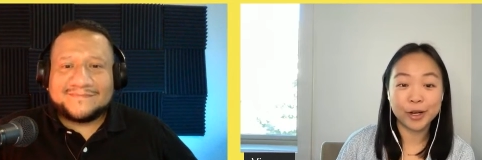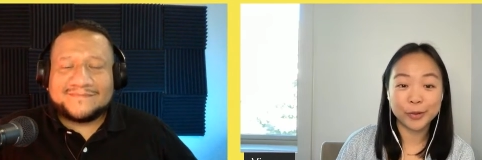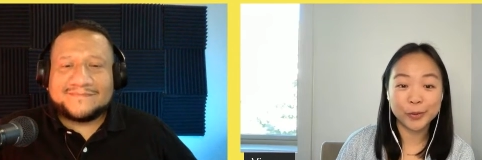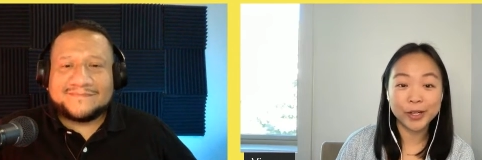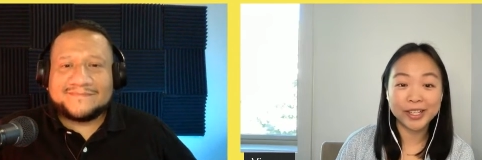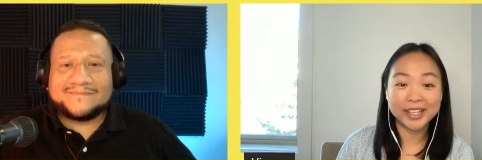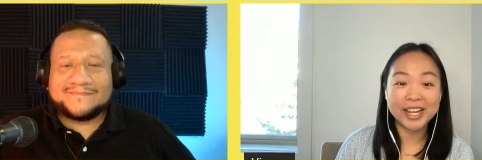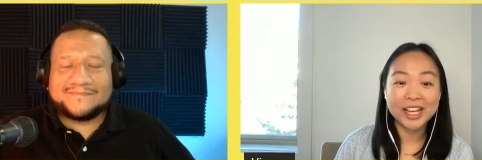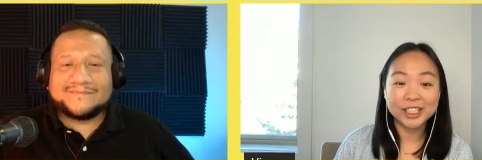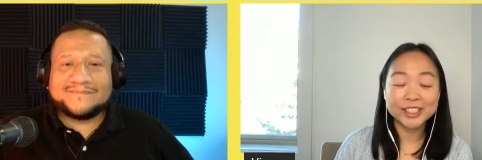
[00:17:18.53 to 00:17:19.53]
Speaker 1: hard work
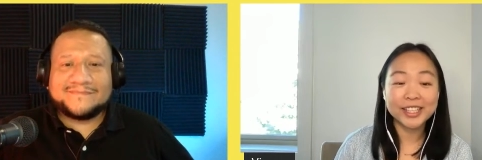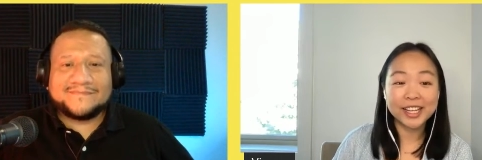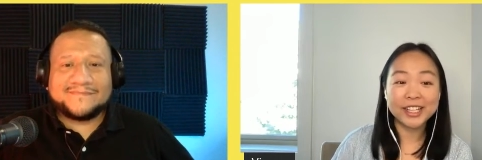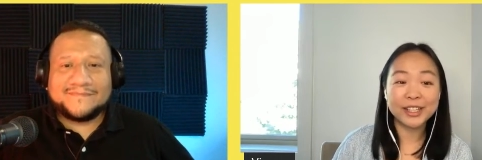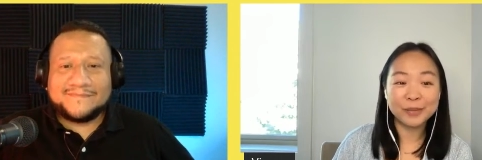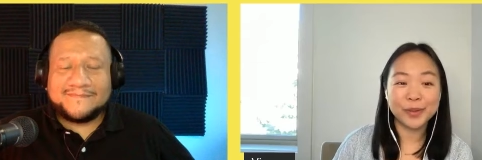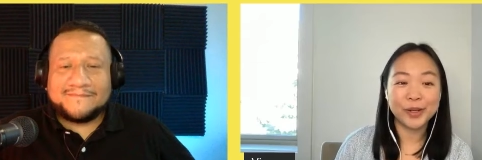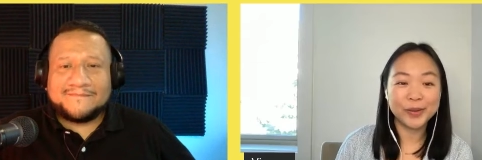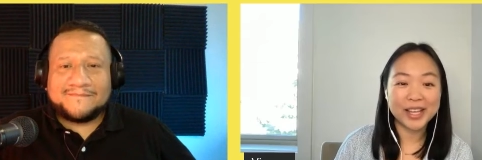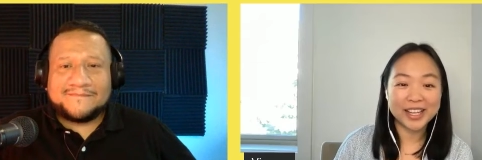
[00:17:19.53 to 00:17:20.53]
and just letting them
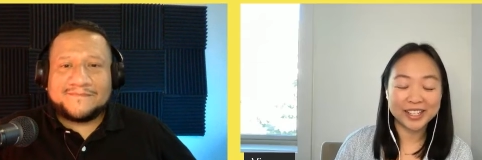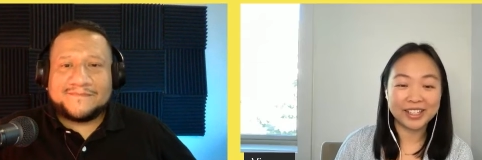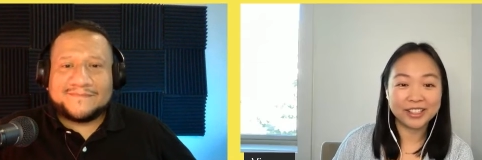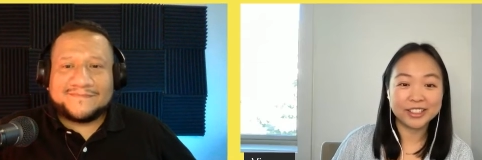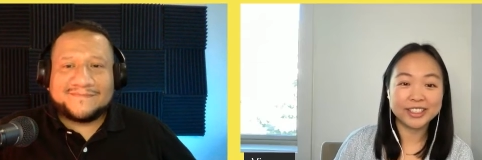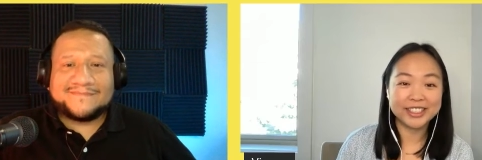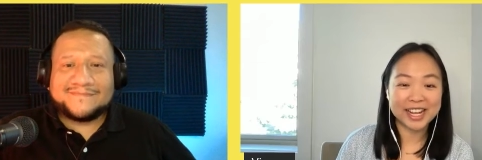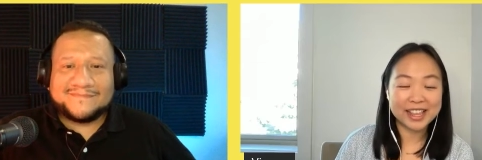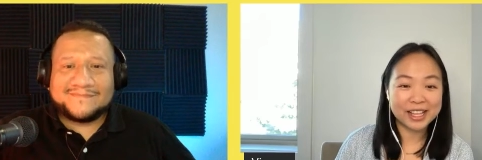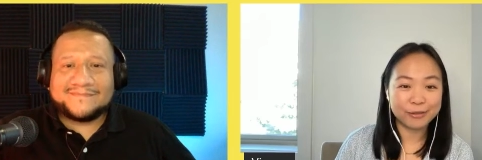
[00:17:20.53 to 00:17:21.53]
know that and
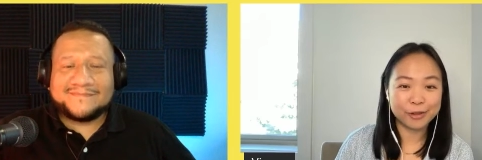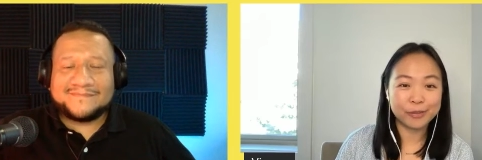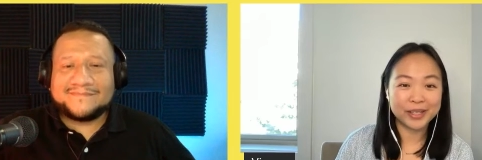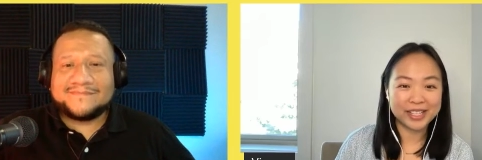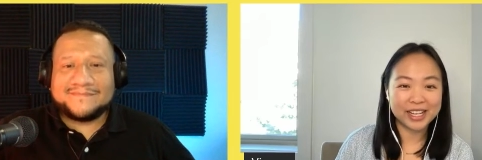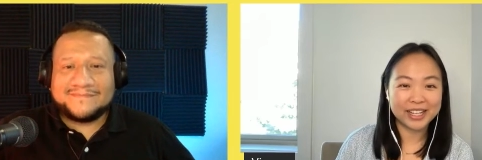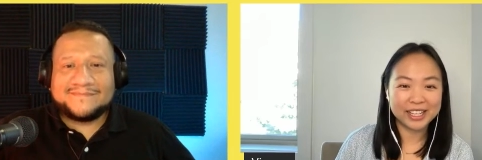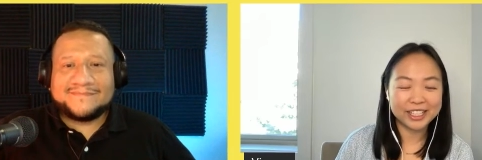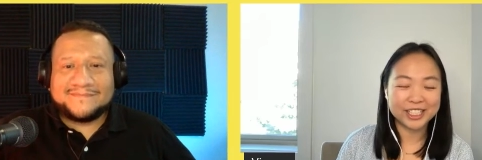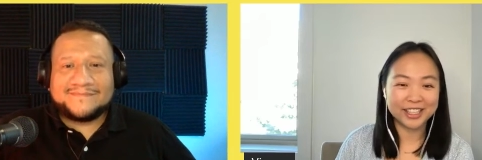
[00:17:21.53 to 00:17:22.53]
understand that from a young
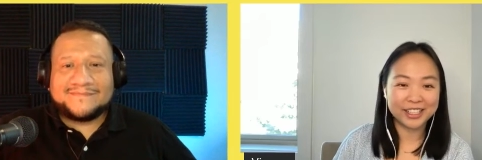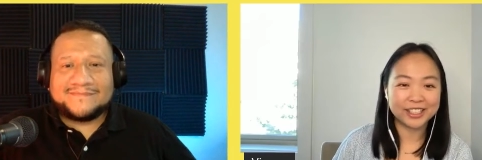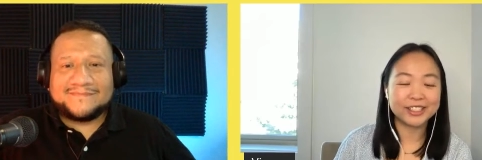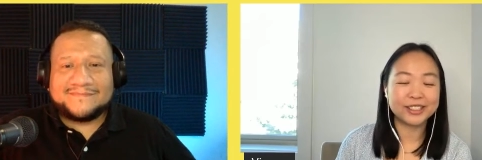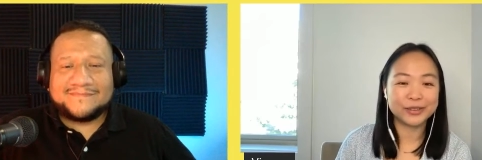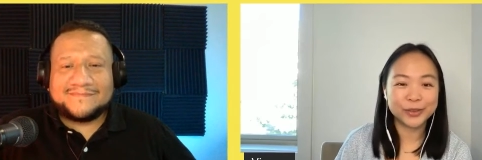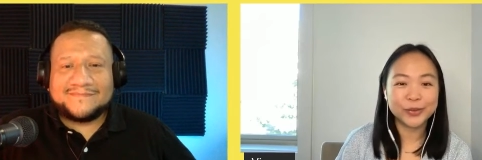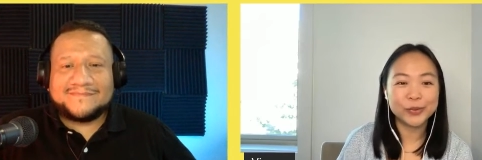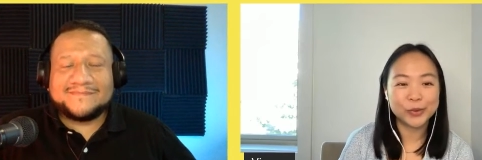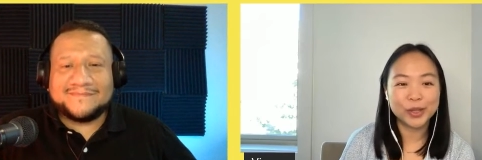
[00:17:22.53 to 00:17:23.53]
age i think is
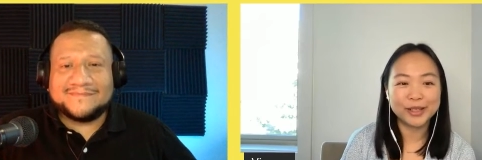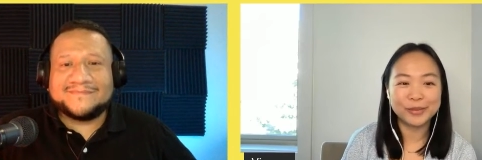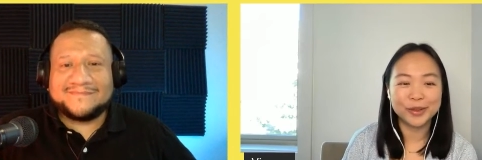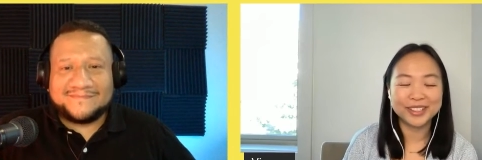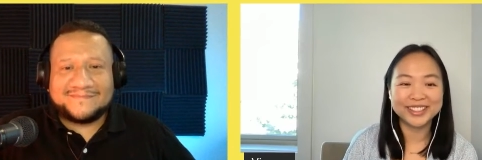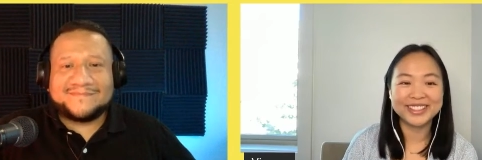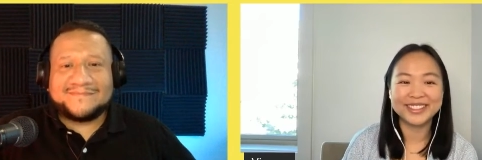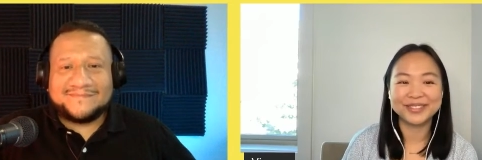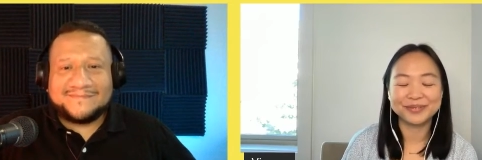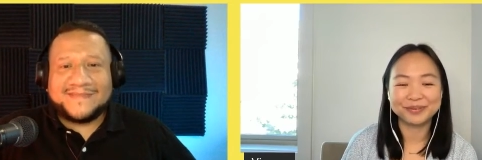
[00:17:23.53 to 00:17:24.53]
mm-hmm. quite
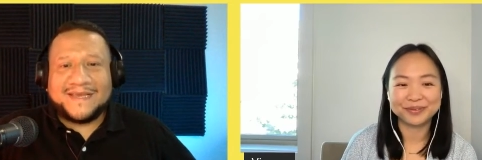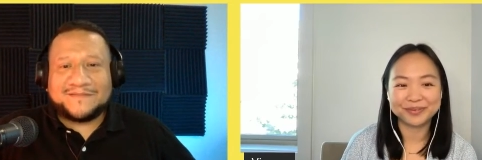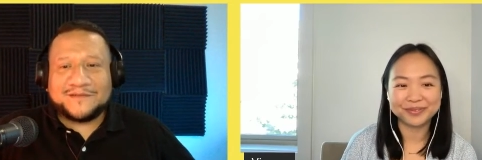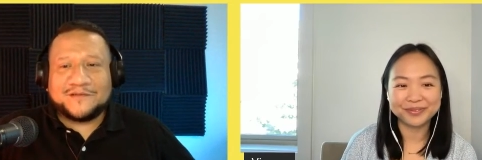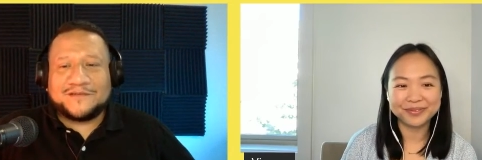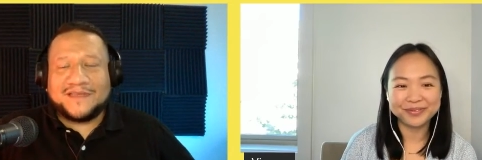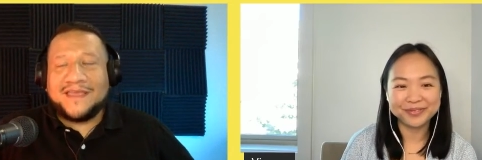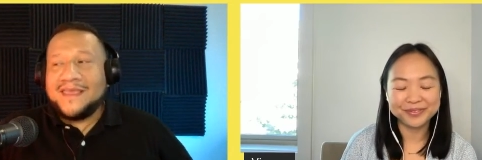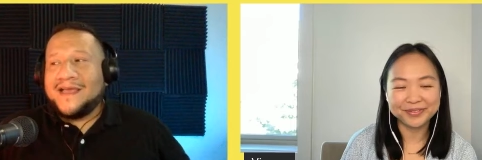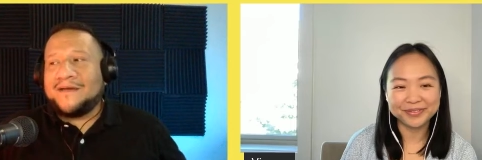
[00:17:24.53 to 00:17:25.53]
important
Speaker 2: absolutely
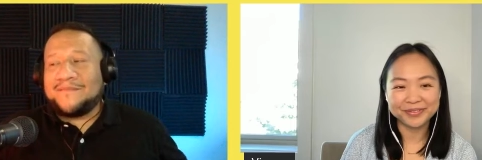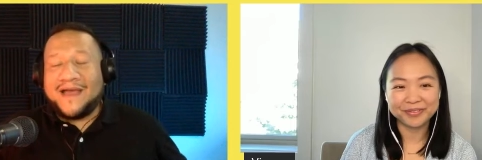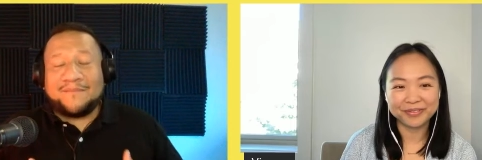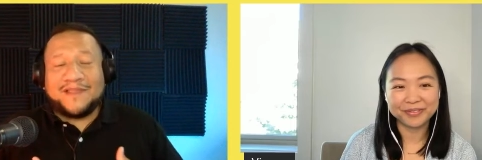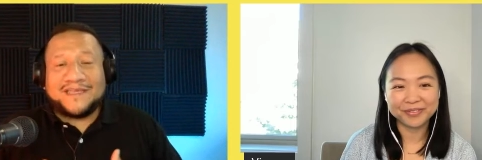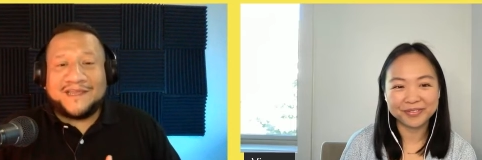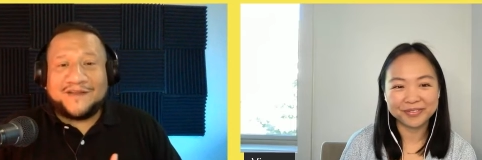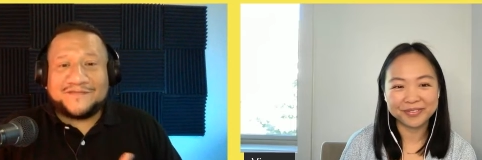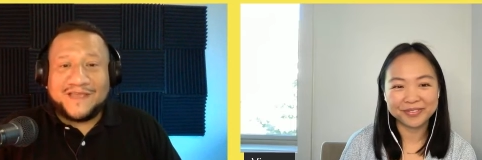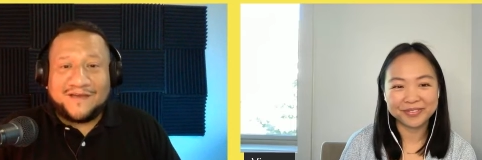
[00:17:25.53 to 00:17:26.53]
um, i'm lucky enough
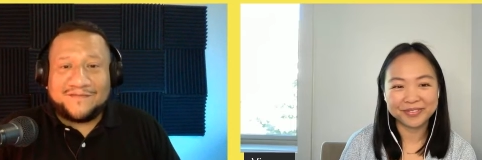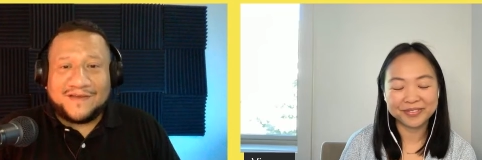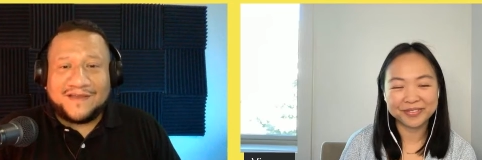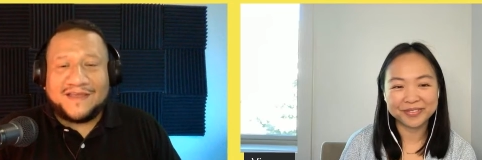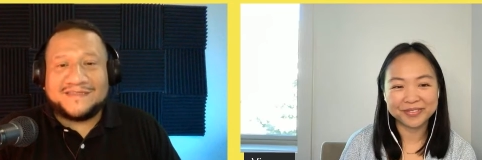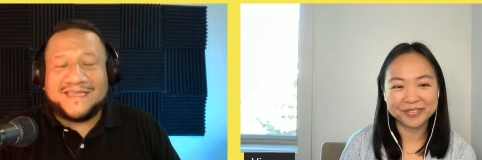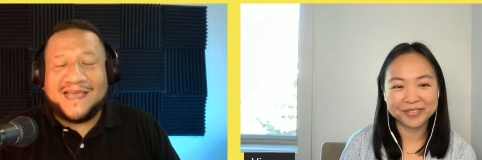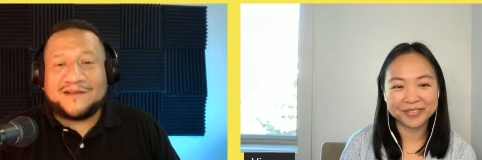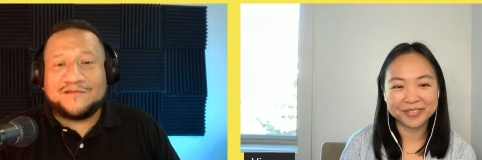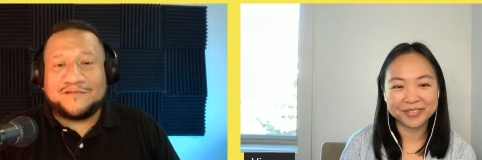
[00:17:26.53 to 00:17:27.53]
to have a, a,
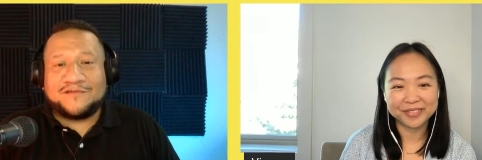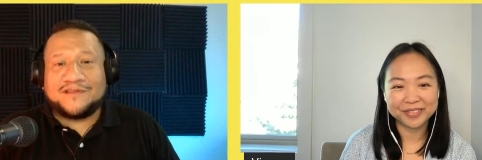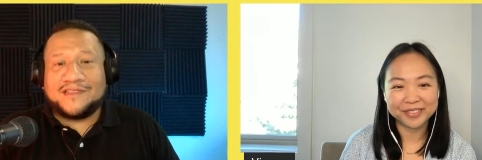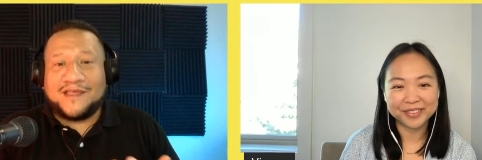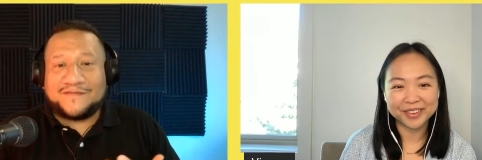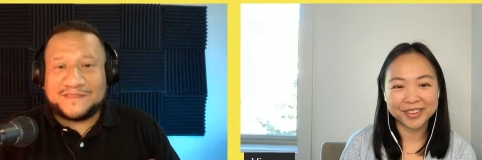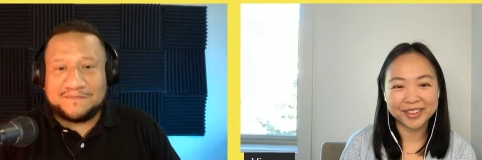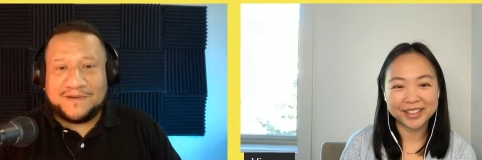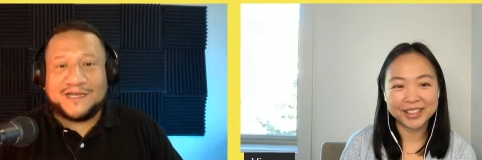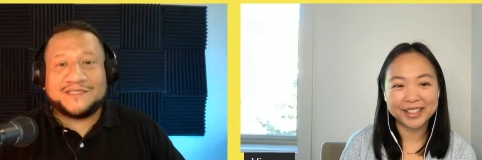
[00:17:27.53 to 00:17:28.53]
dad who loves to
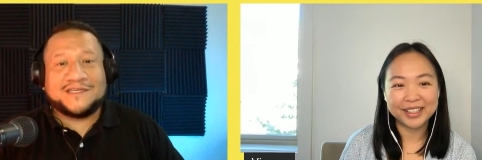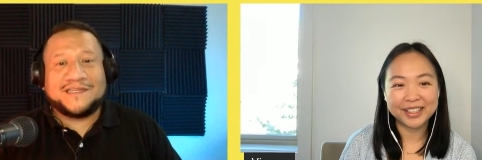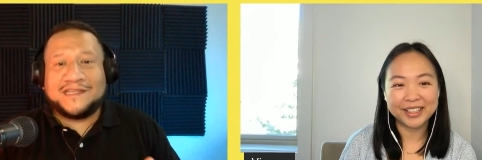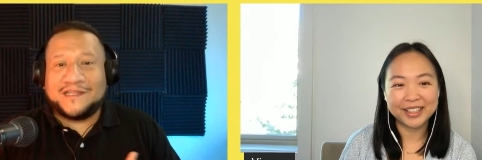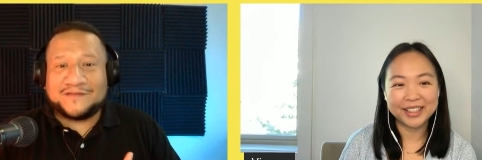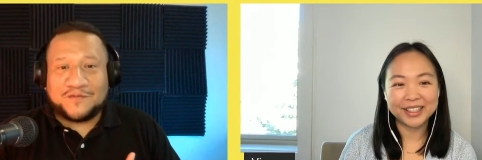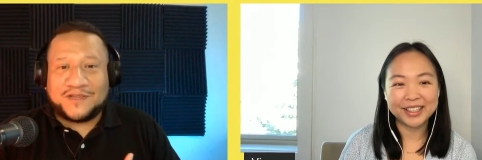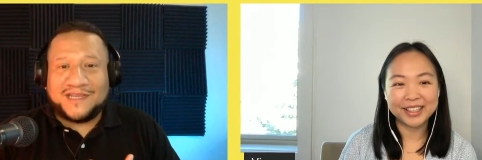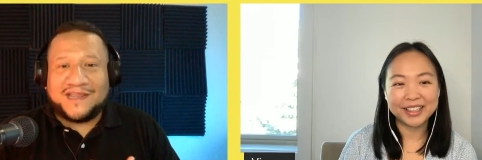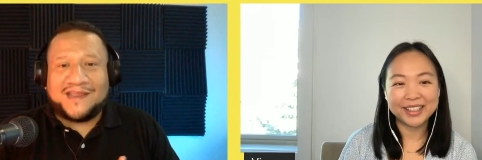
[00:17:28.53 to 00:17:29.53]
budget he loves
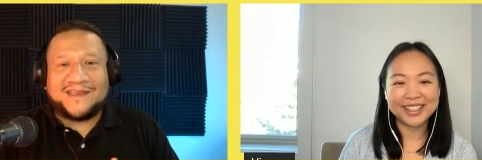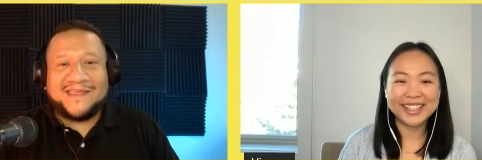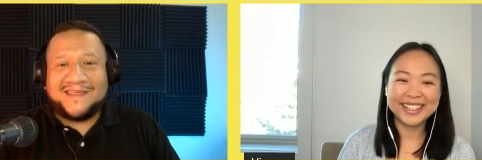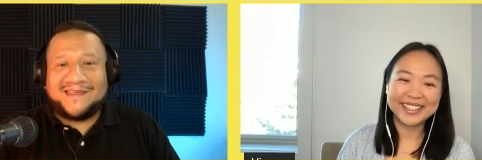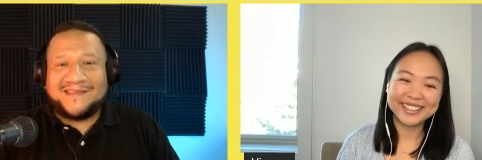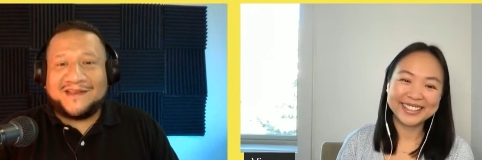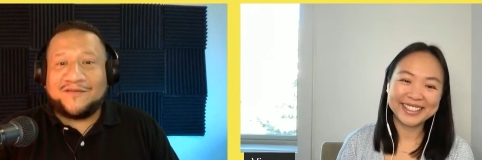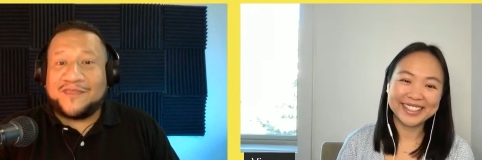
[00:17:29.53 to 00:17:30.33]
working on you know the